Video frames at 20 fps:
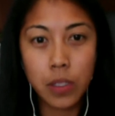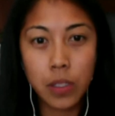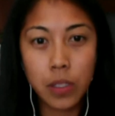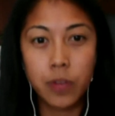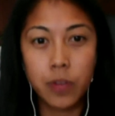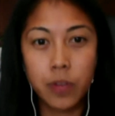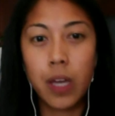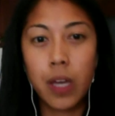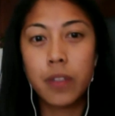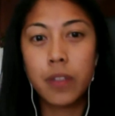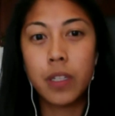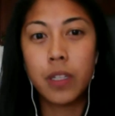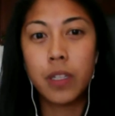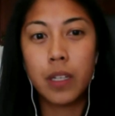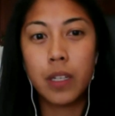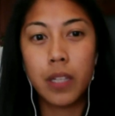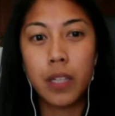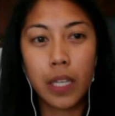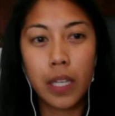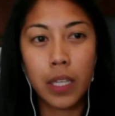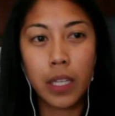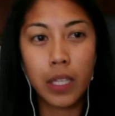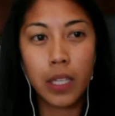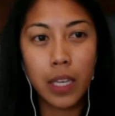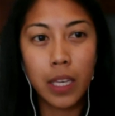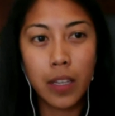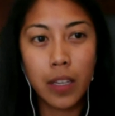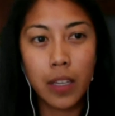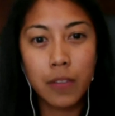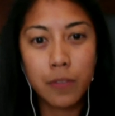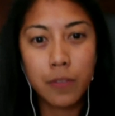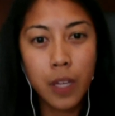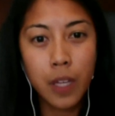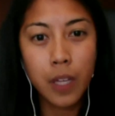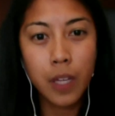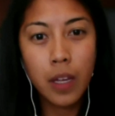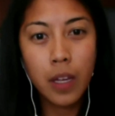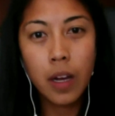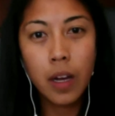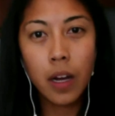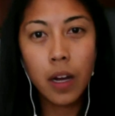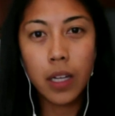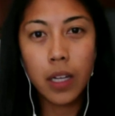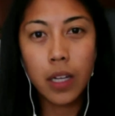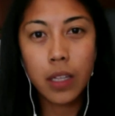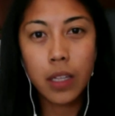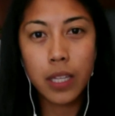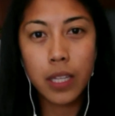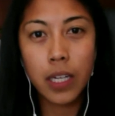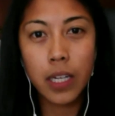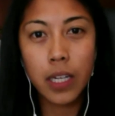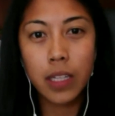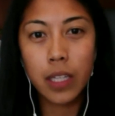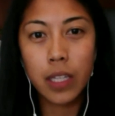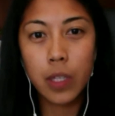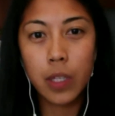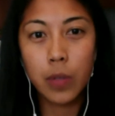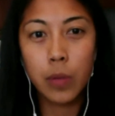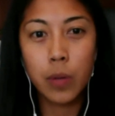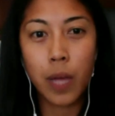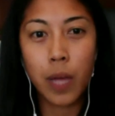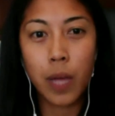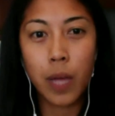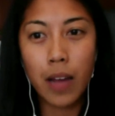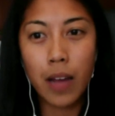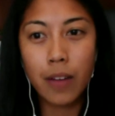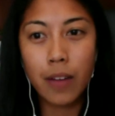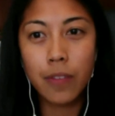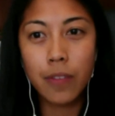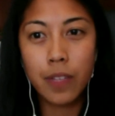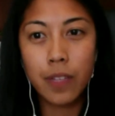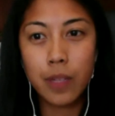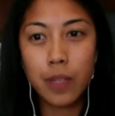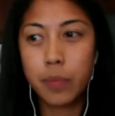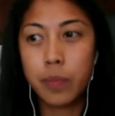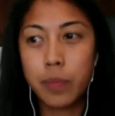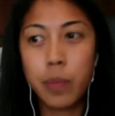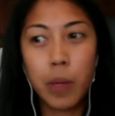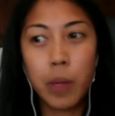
So if you have a GIF on there that you have that